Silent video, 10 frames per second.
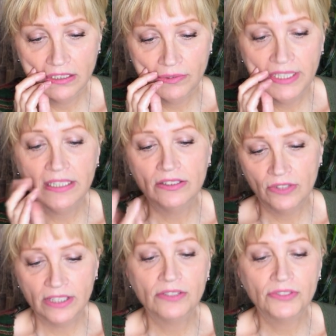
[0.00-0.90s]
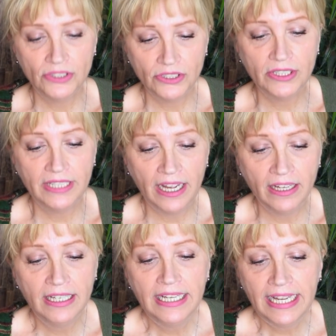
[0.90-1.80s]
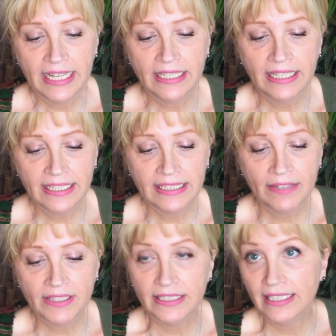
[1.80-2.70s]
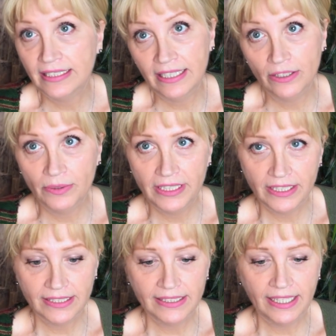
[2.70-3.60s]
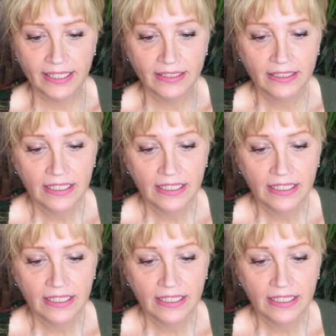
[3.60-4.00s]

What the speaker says: reconstructive surgery, yeah, in the late 70s. That's another way you can say it.